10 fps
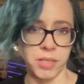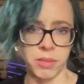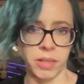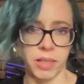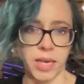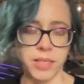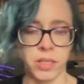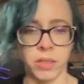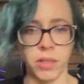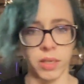so they last a
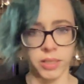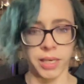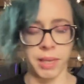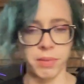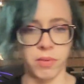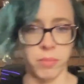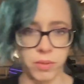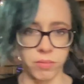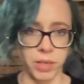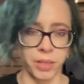good long time, even
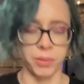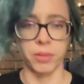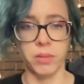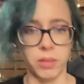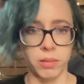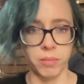with regular